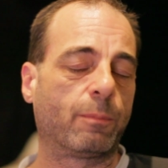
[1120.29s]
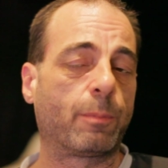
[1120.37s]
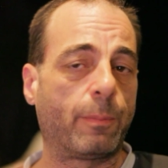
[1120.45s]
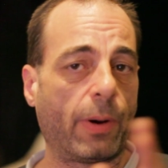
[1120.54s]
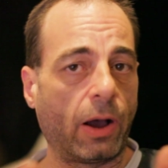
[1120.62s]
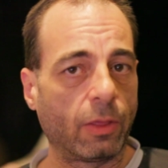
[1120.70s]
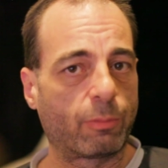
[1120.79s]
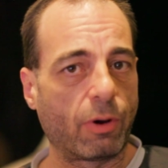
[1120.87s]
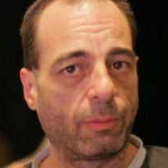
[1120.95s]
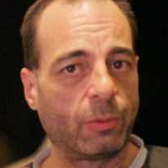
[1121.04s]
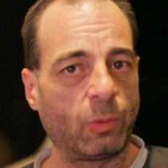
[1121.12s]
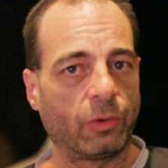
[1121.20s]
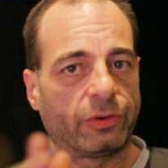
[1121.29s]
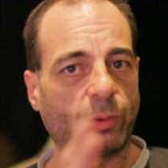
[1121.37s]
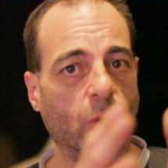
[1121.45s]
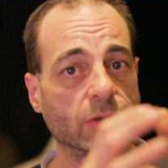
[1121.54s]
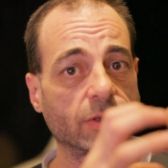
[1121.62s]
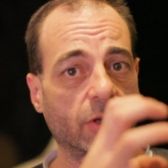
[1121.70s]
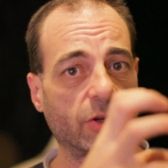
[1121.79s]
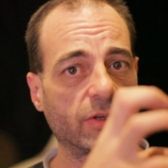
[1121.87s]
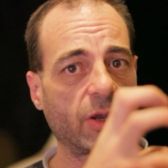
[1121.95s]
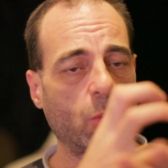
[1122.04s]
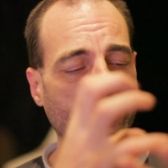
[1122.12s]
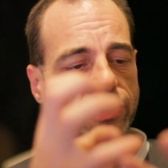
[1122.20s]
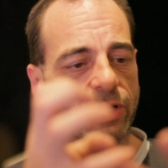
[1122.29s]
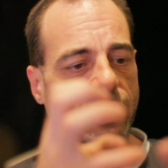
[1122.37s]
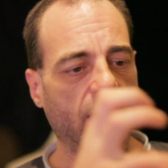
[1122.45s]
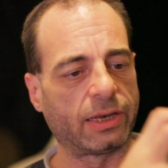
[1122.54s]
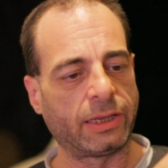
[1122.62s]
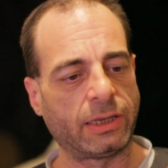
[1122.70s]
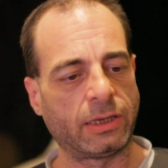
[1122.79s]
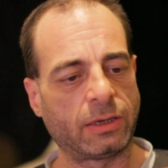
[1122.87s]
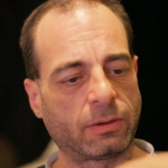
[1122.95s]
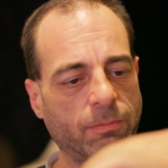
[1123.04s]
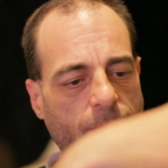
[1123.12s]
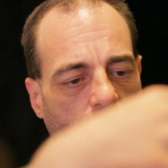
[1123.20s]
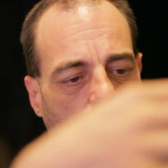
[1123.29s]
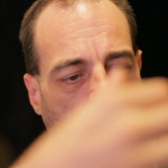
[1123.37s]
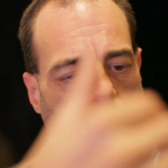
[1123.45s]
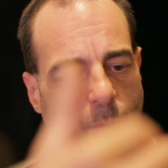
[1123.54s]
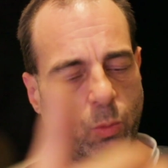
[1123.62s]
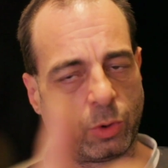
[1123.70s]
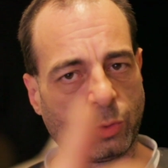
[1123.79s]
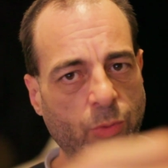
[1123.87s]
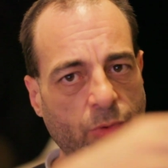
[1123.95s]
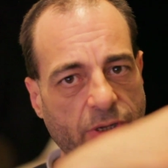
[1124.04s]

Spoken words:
Part of the problem was it wasn't a clean wound.